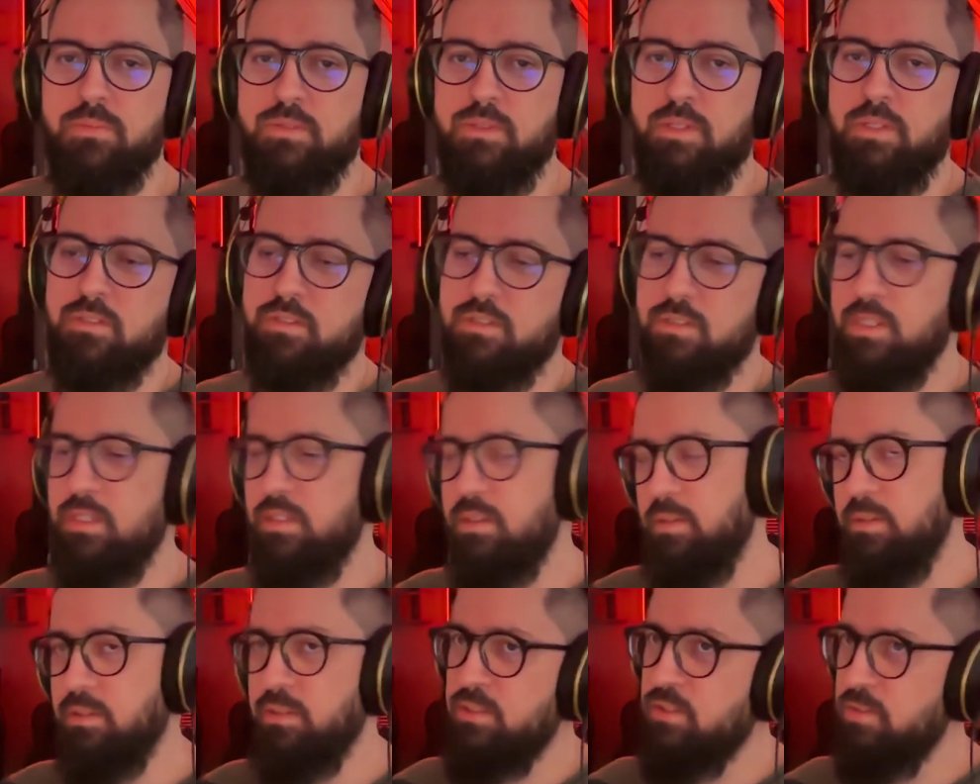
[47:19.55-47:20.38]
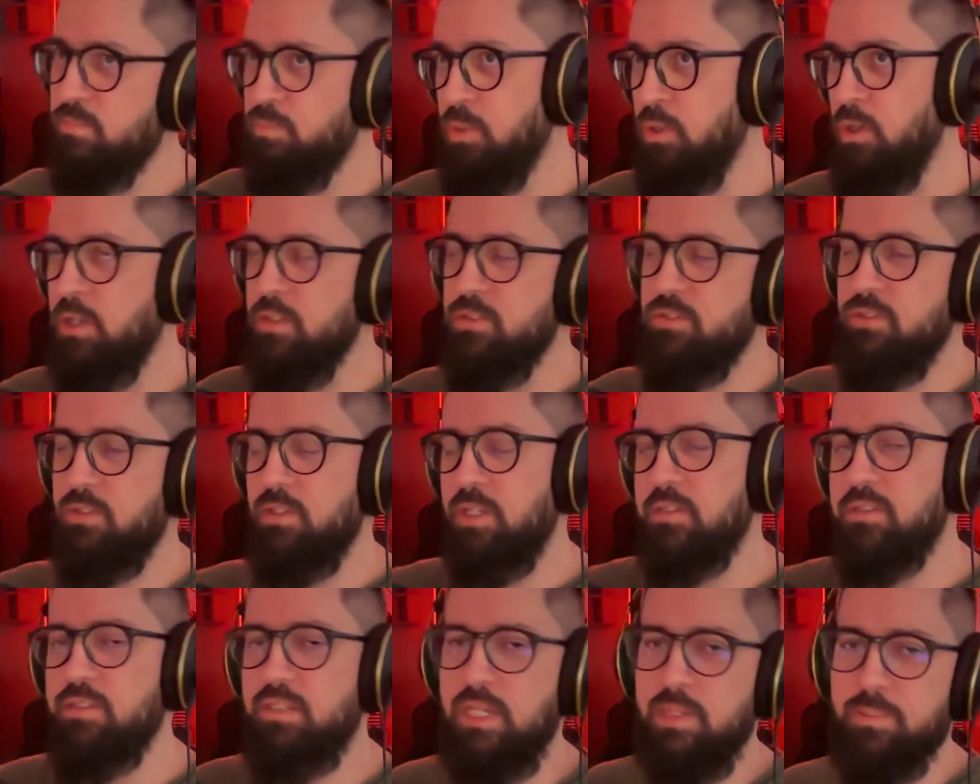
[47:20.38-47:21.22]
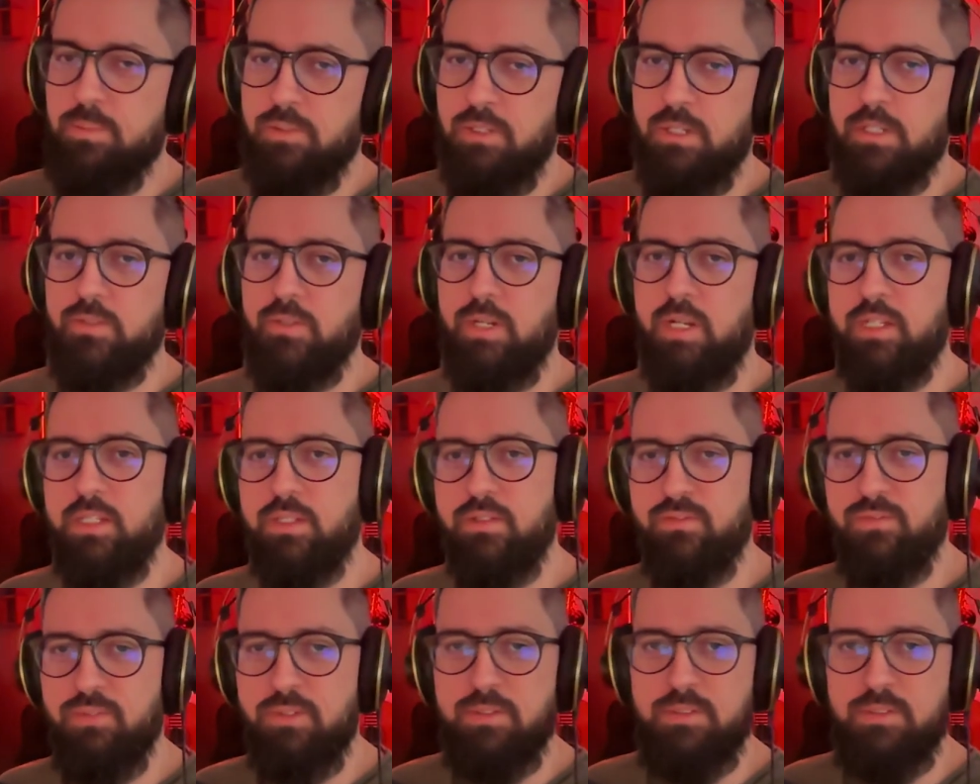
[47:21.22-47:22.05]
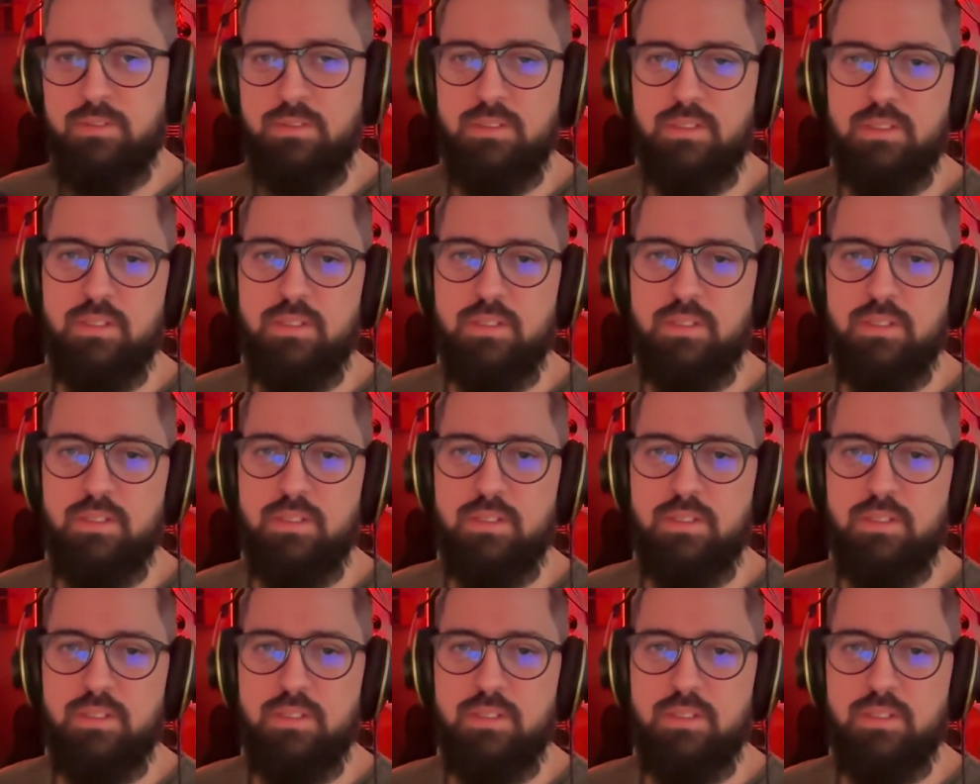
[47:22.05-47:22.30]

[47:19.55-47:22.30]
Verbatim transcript: That's, it's broad, so let's keep on the creative field.